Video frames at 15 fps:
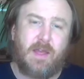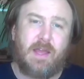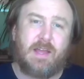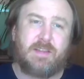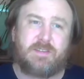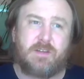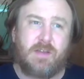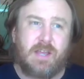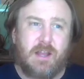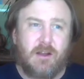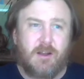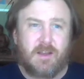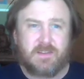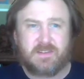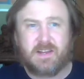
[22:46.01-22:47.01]
And so here
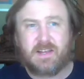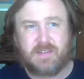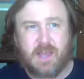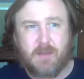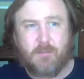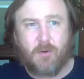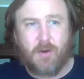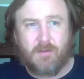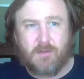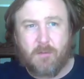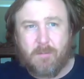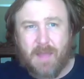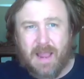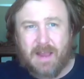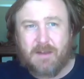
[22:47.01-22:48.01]
is an example of a
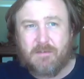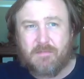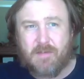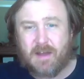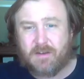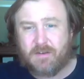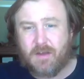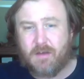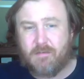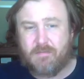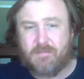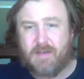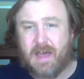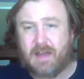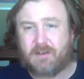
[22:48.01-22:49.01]
main effect of
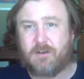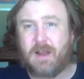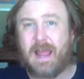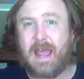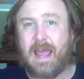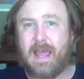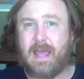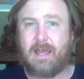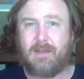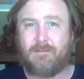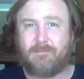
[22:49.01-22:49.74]
factor A.